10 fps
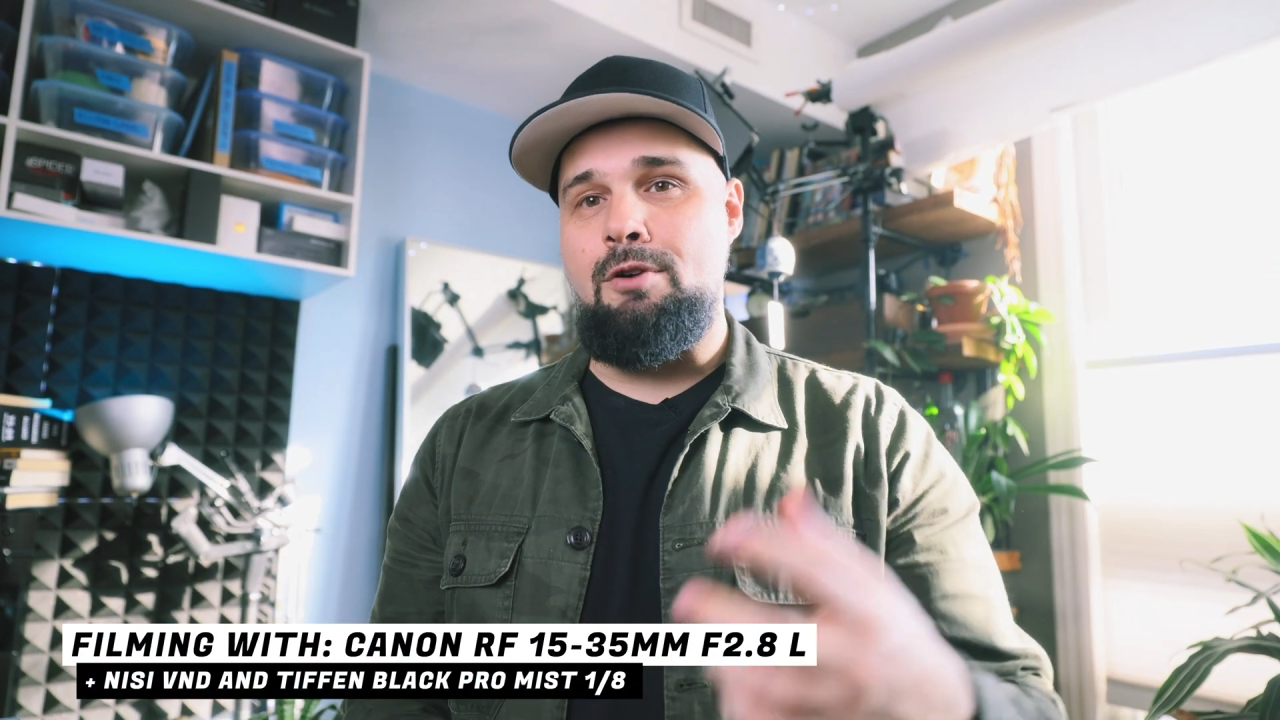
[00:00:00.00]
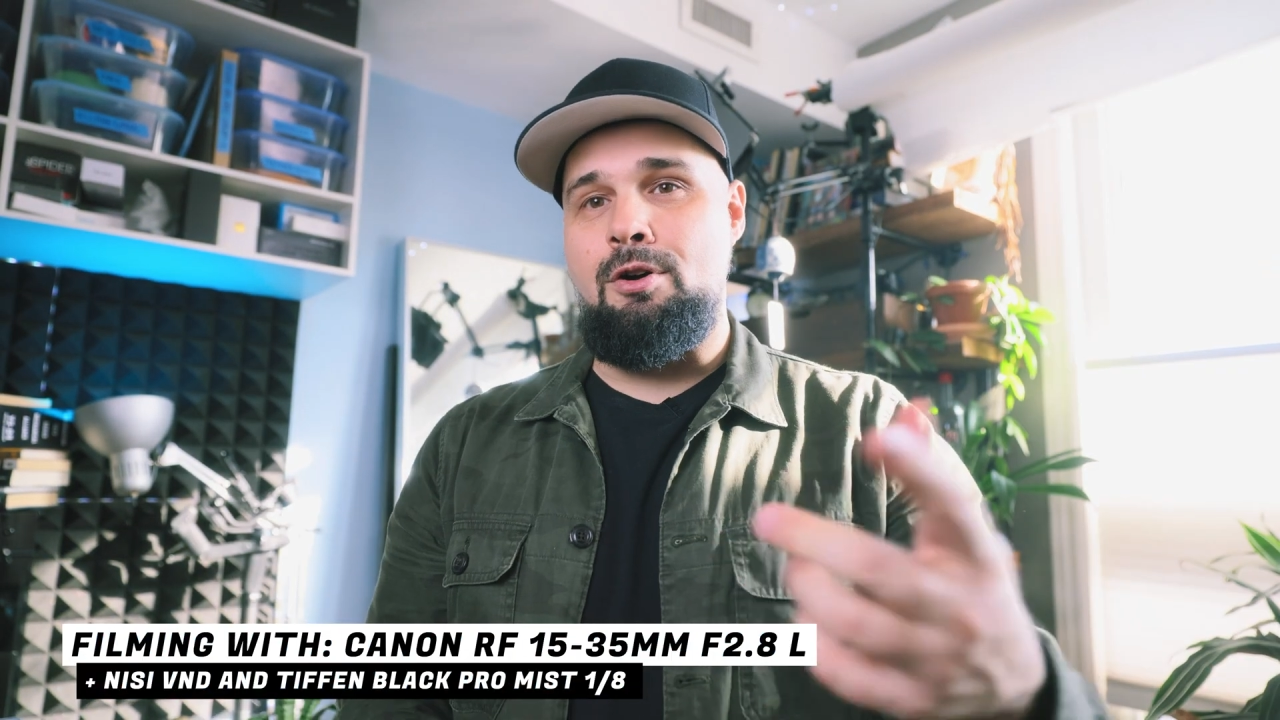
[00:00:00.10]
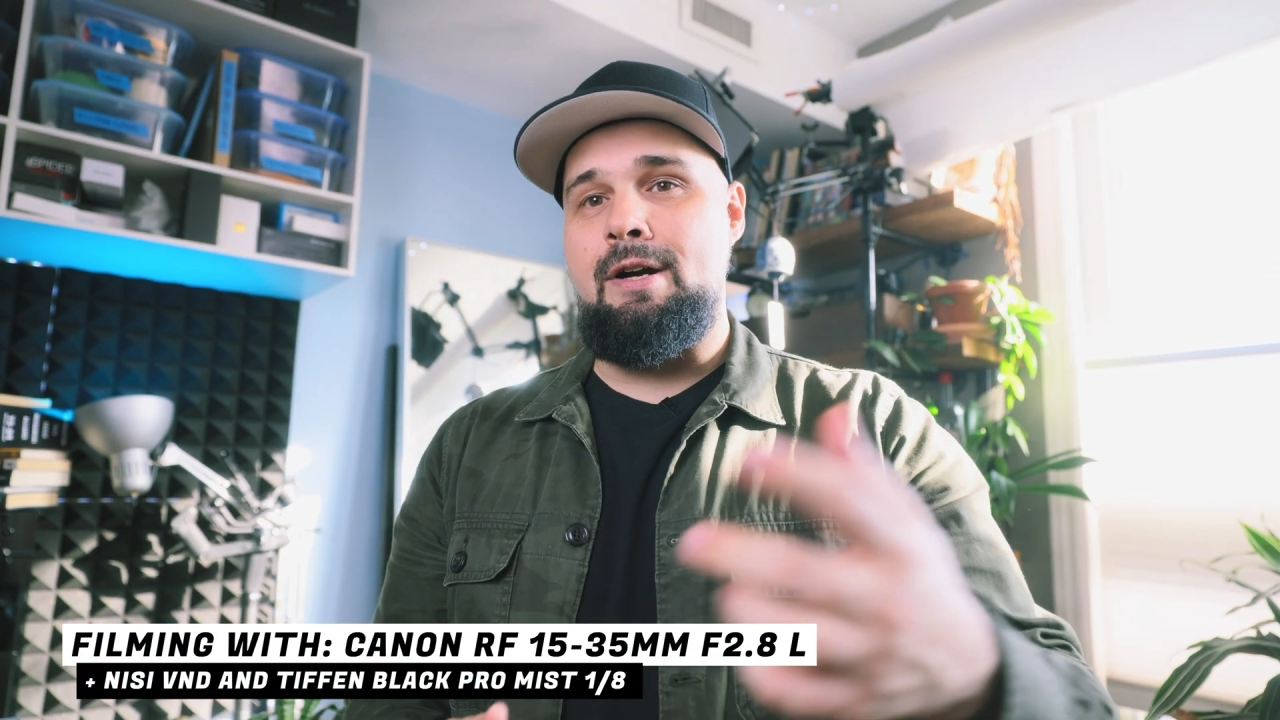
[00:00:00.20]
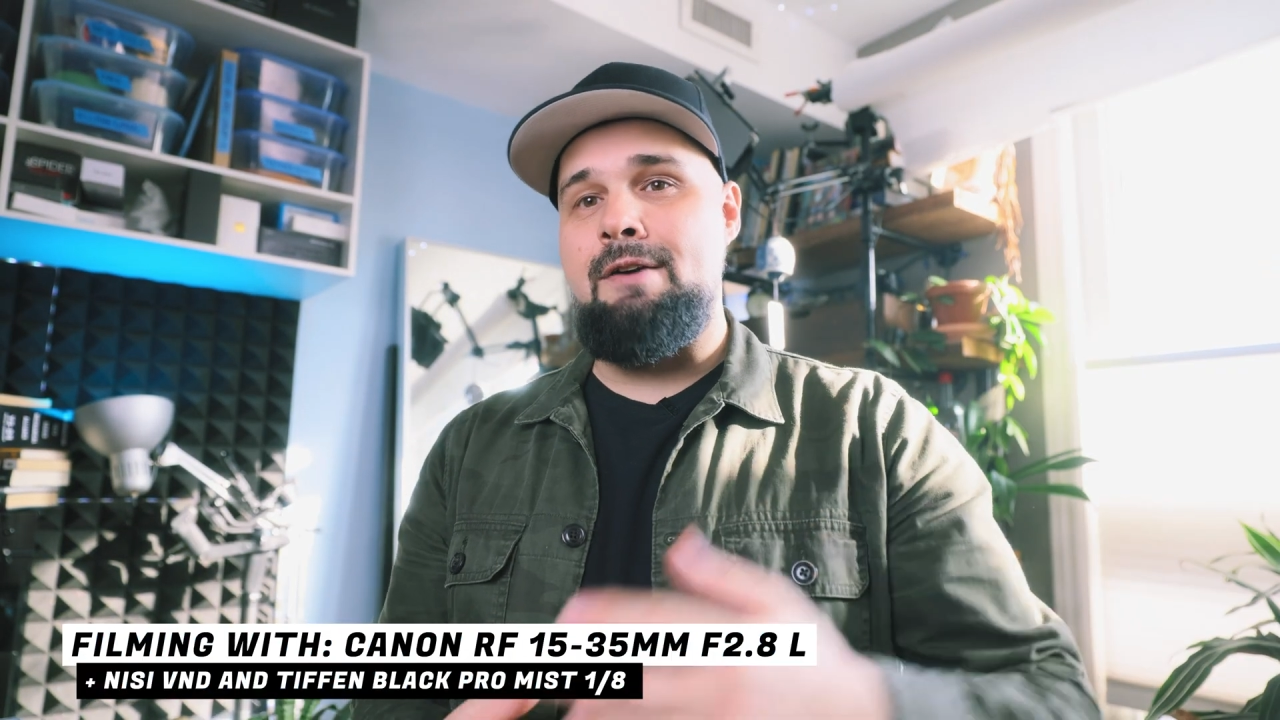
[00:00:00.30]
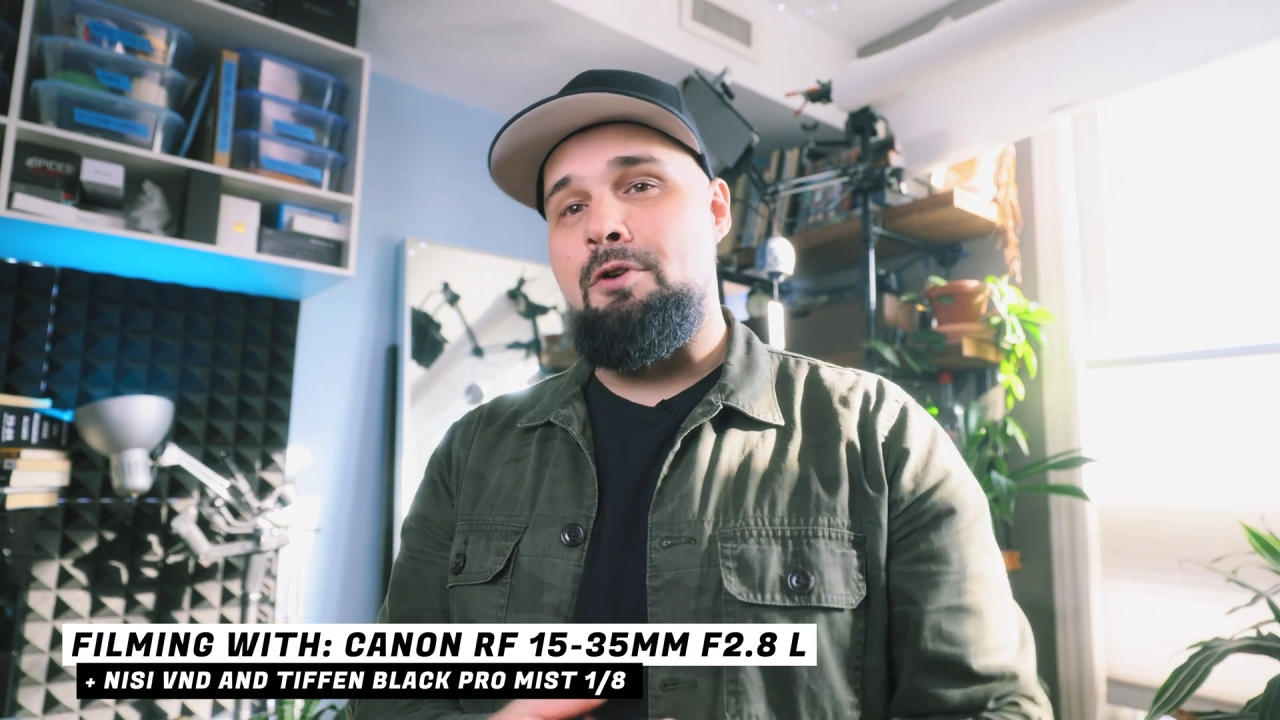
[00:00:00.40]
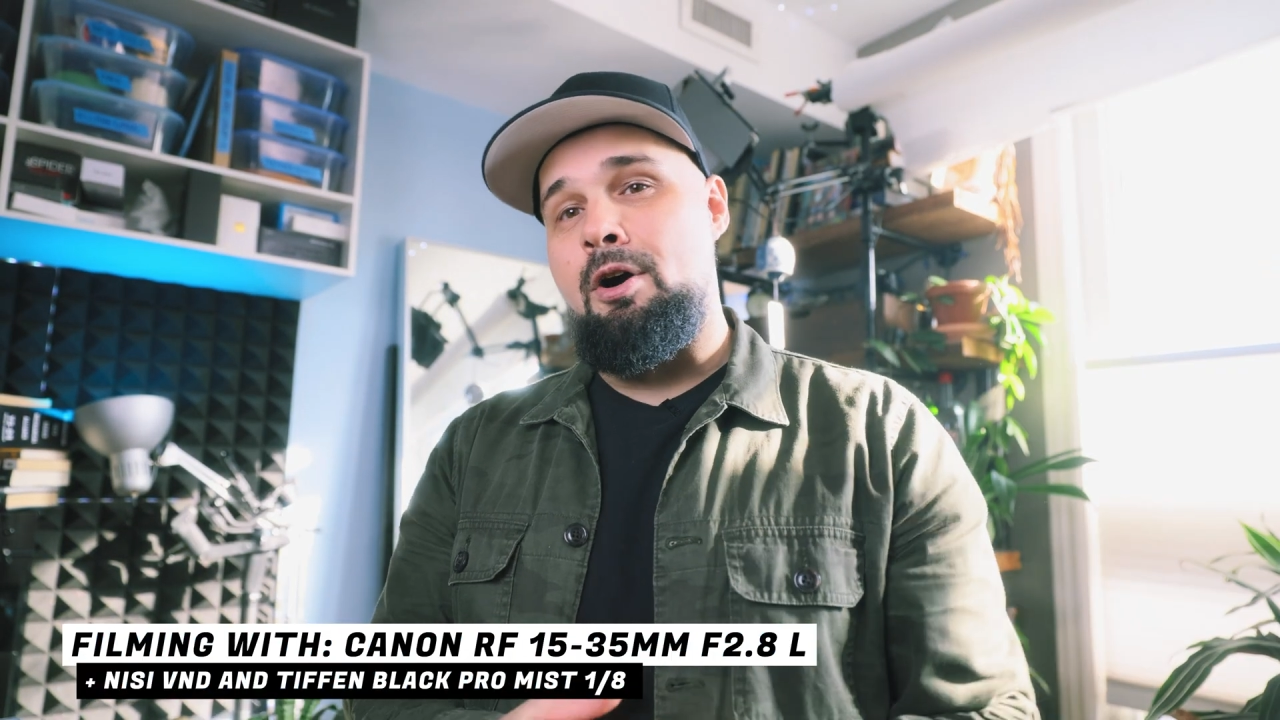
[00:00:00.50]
RF